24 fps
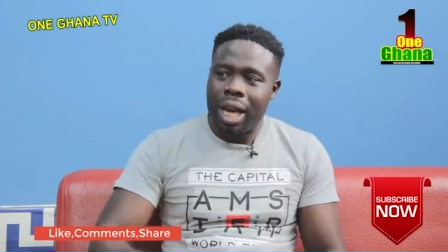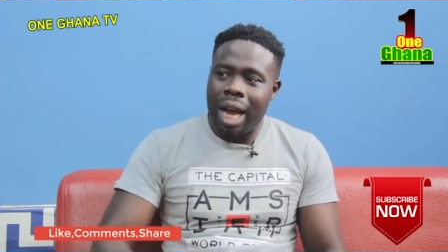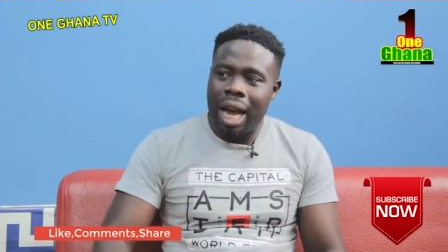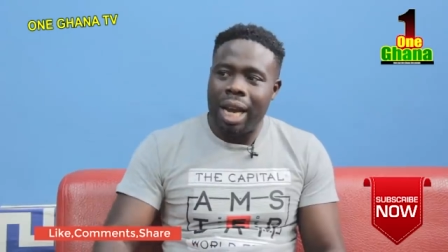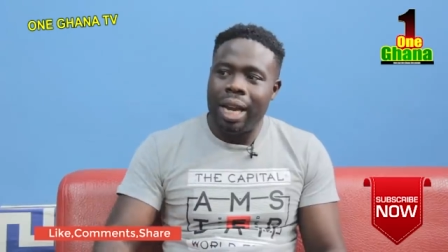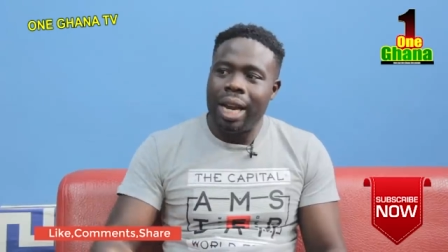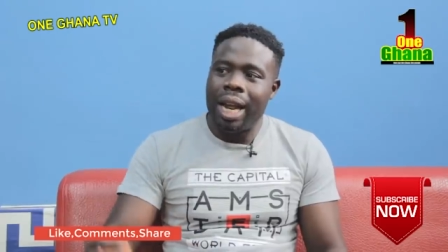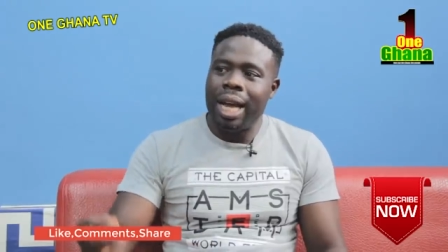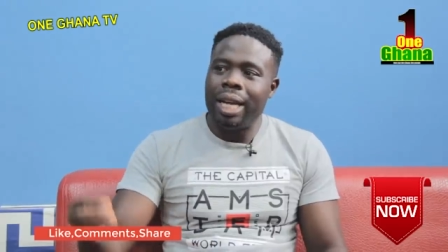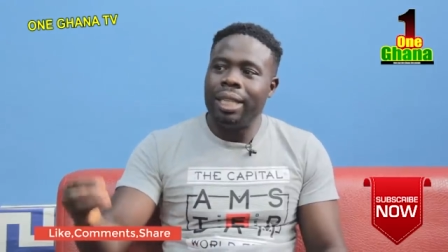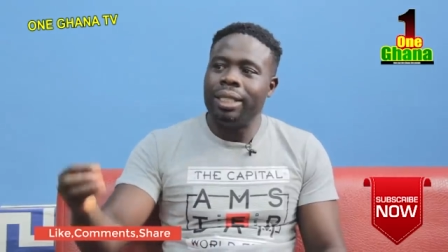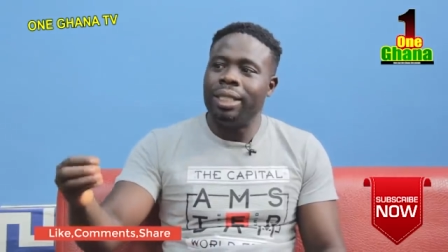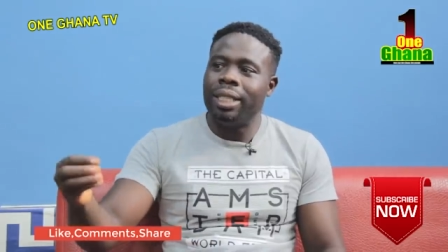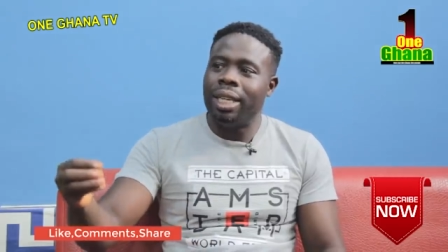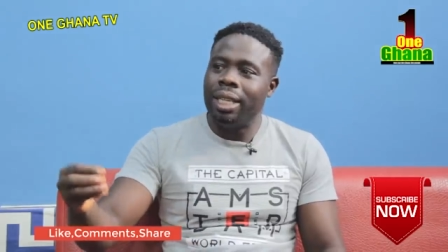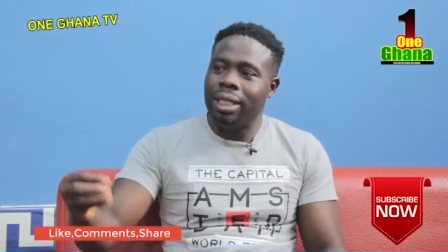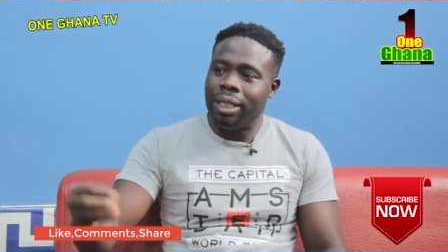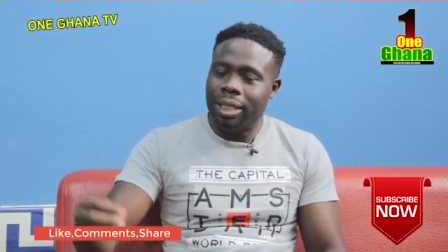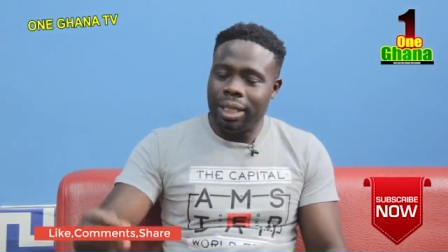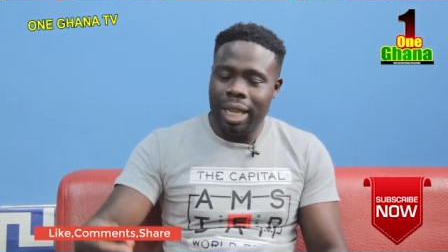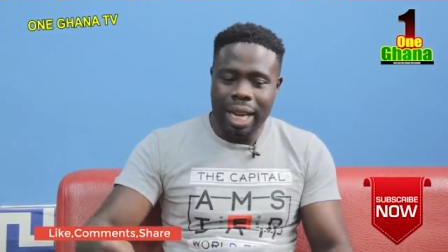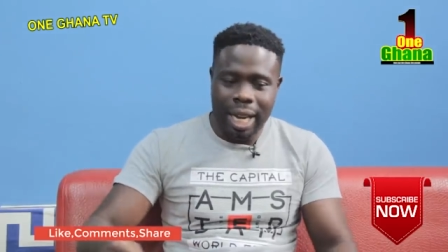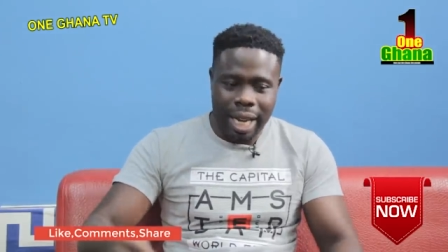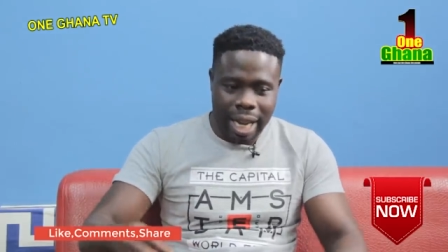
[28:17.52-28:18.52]
And now say,
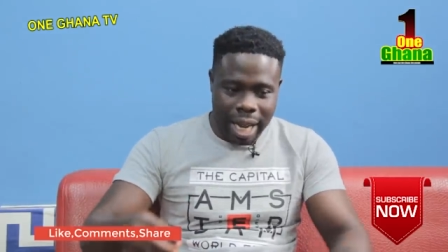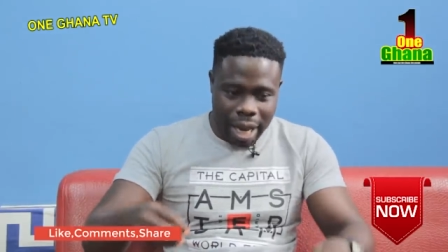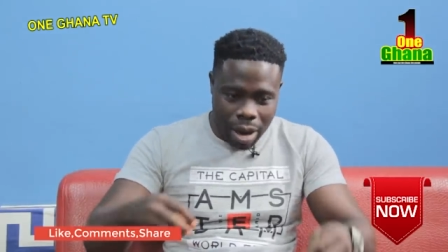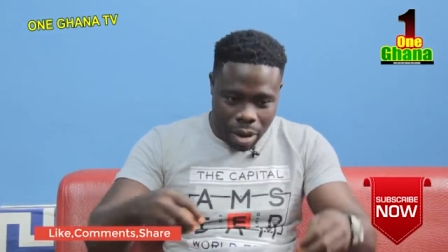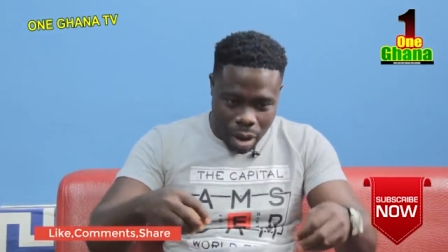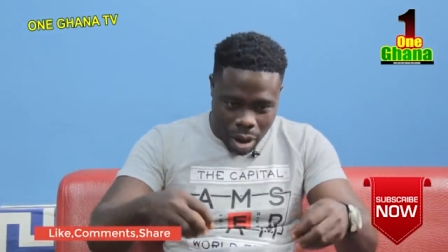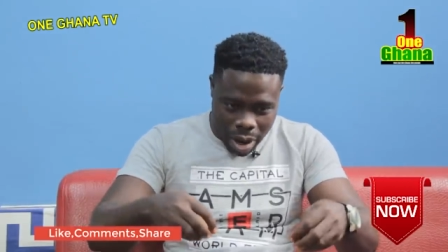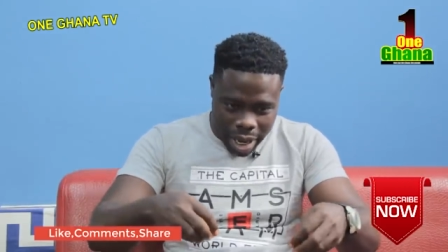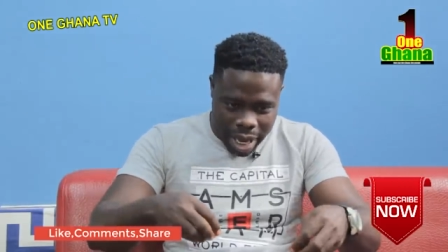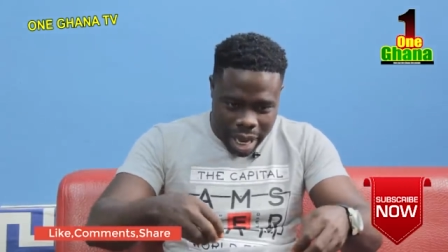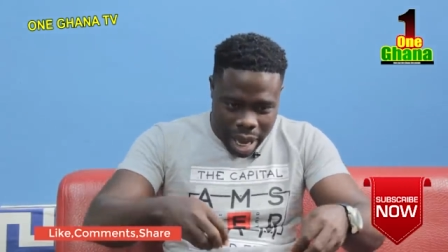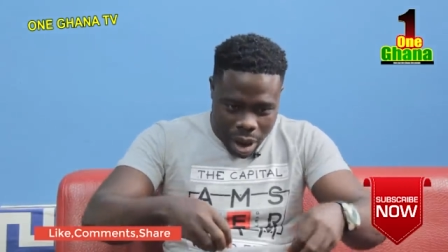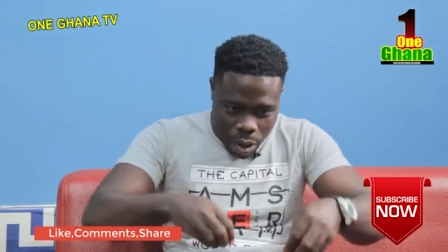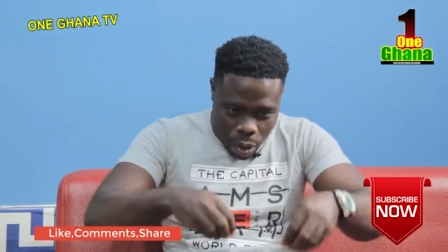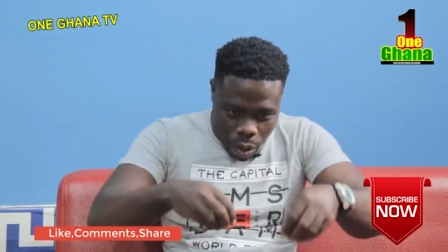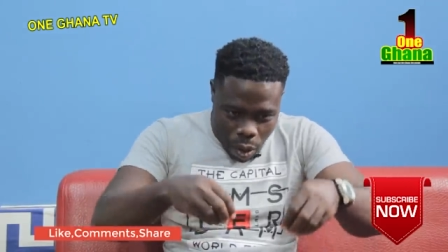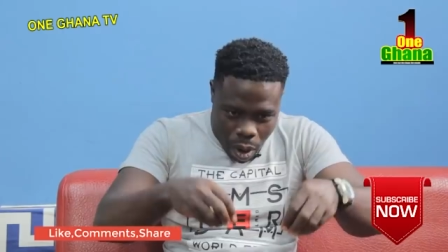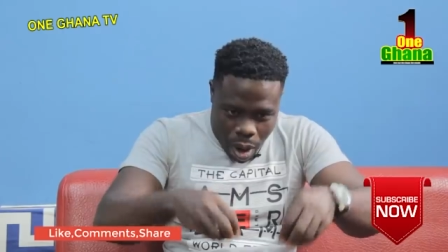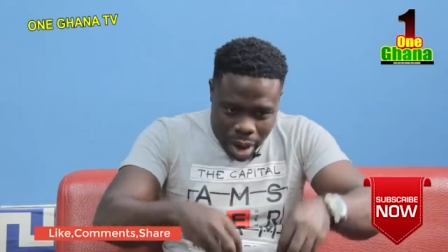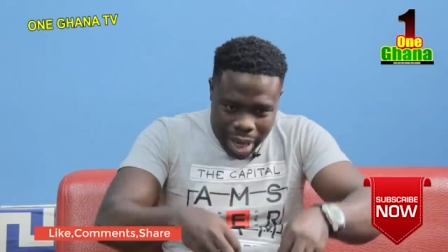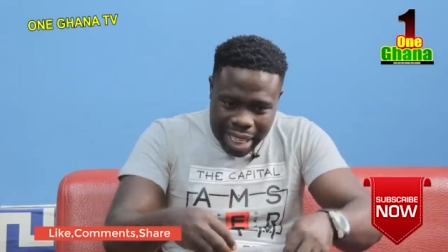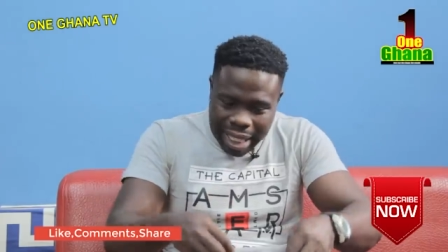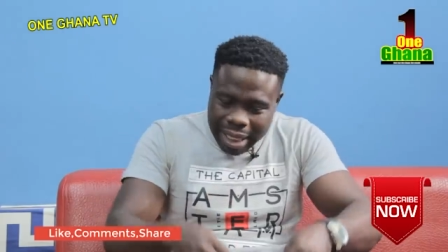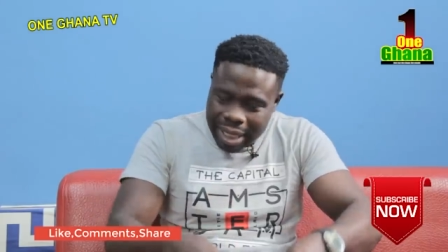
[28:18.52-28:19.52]
thank you, your
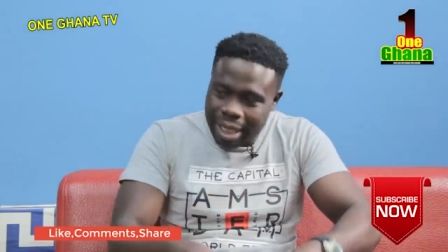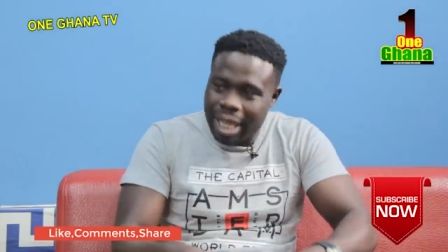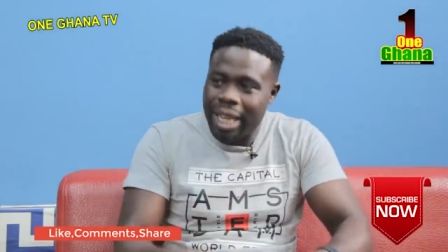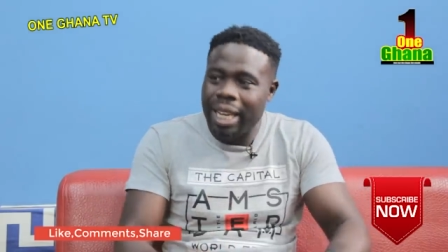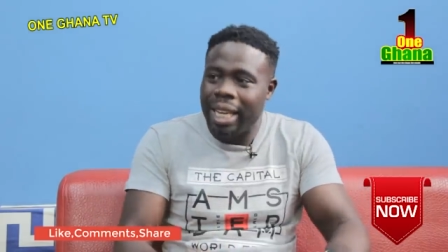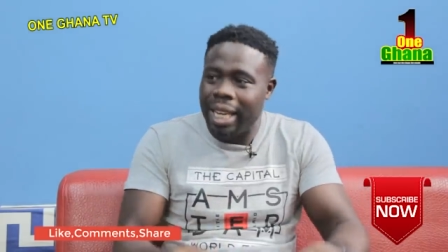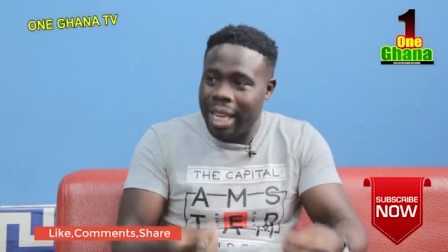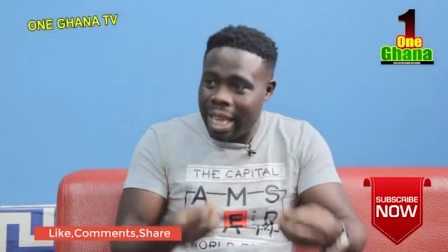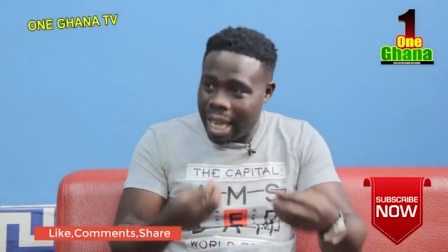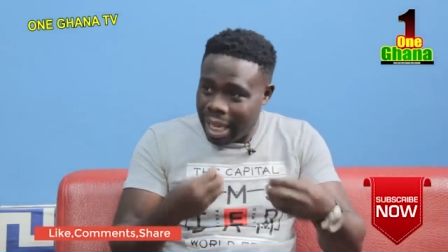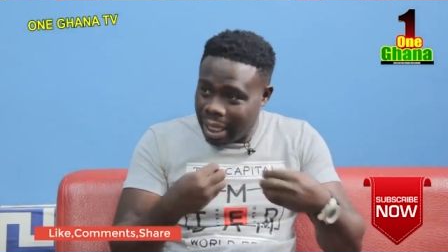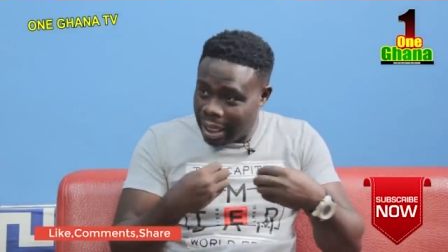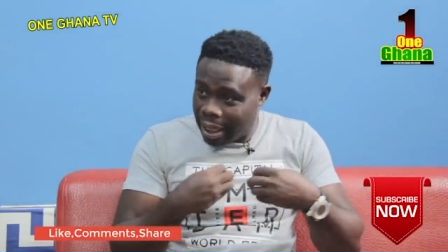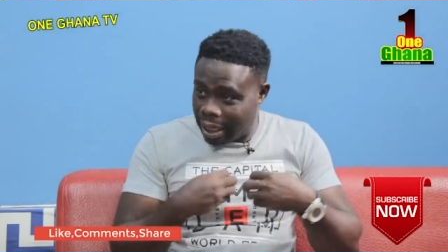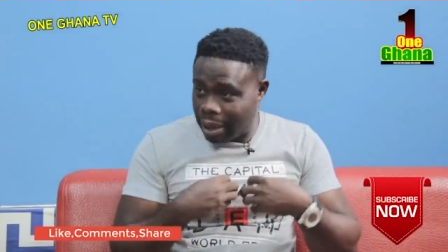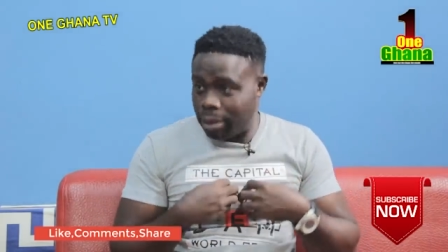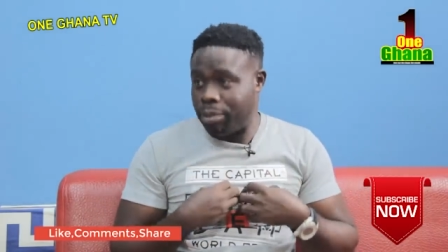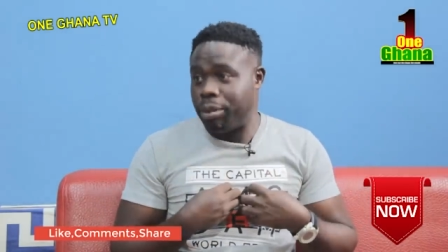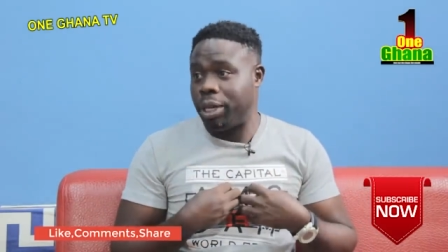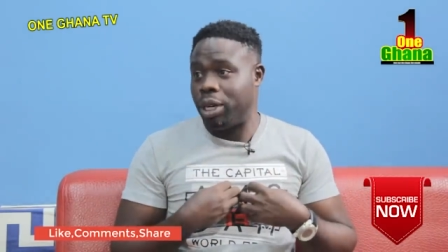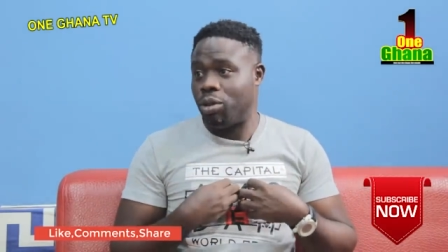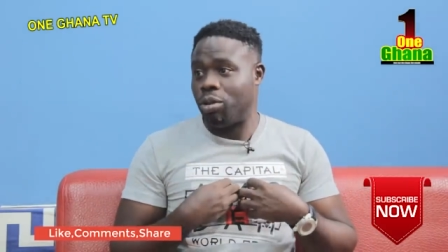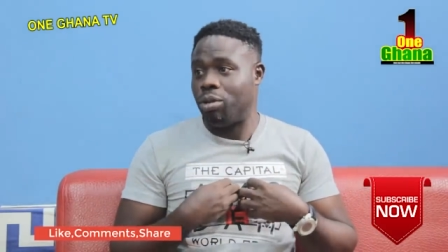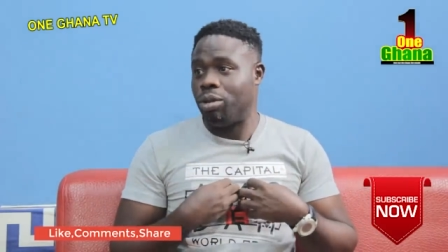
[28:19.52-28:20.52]
quality, thank you, and
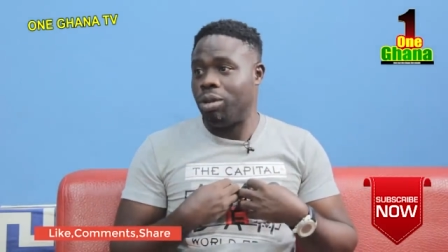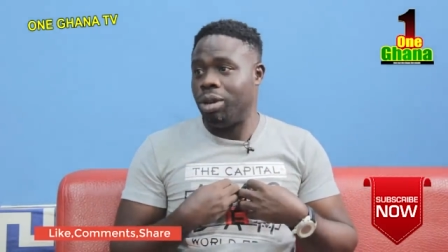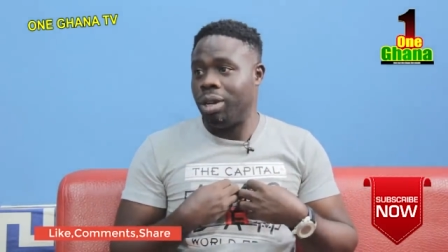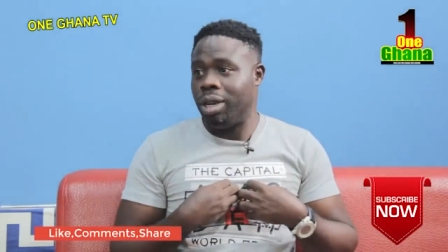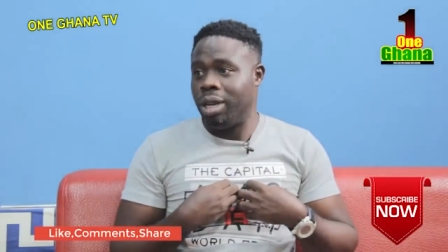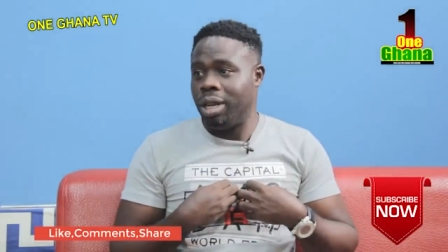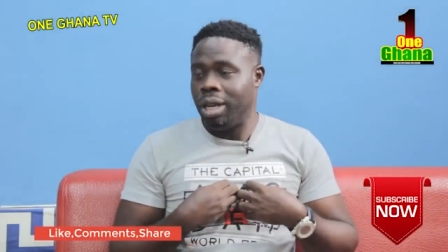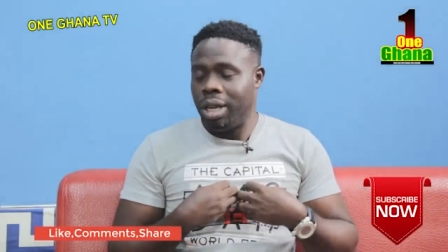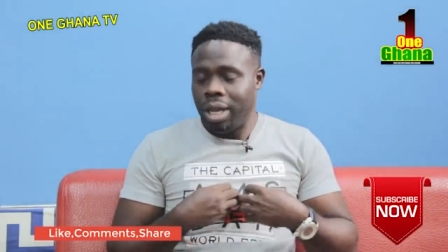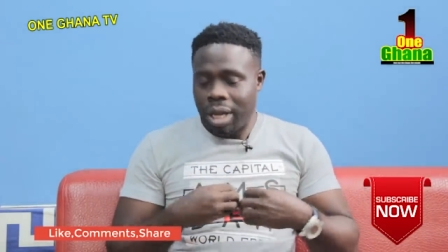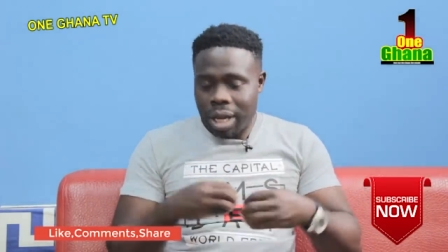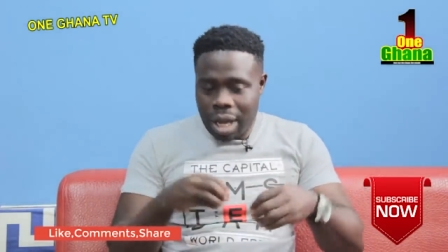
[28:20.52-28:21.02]
Chimeno.